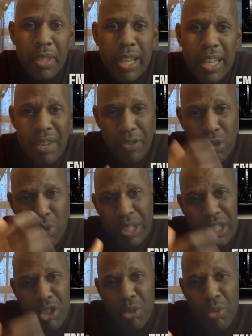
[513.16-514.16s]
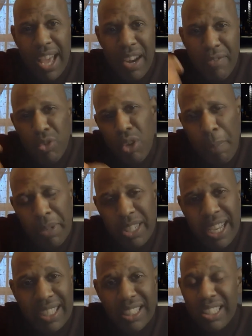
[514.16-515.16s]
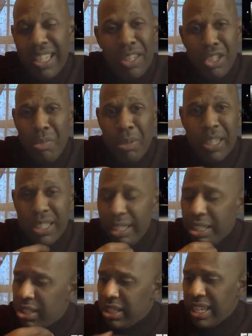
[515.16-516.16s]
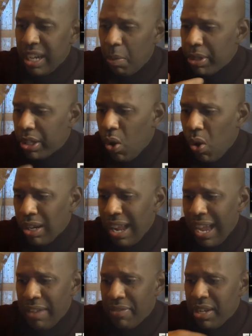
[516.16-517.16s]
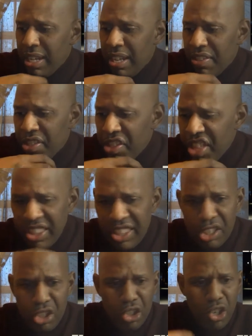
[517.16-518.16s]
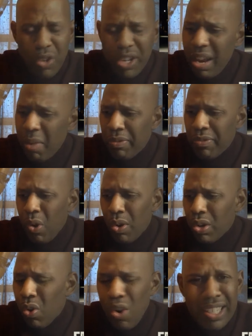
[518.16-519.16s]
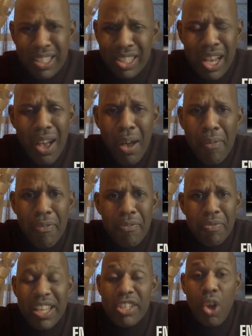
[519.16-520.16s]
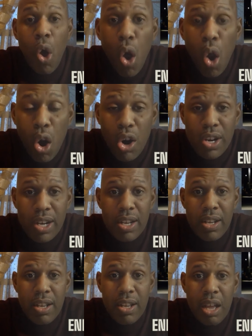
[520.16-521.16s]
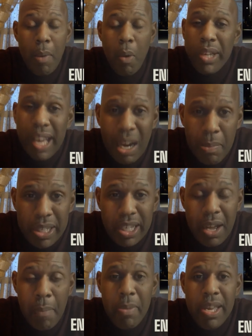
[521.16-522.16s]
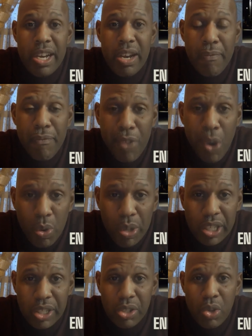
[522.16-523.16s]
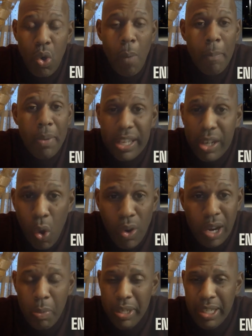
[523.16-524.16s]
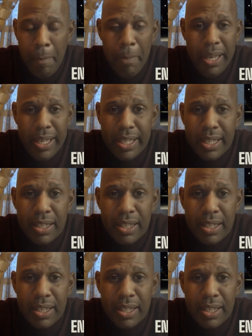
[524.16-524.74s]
And if you can do that, if you could protect this energy, because this thing that we call life, this journey that we're going on, it's tough. It's hard. But we got to be committed and focused on being all that we can be.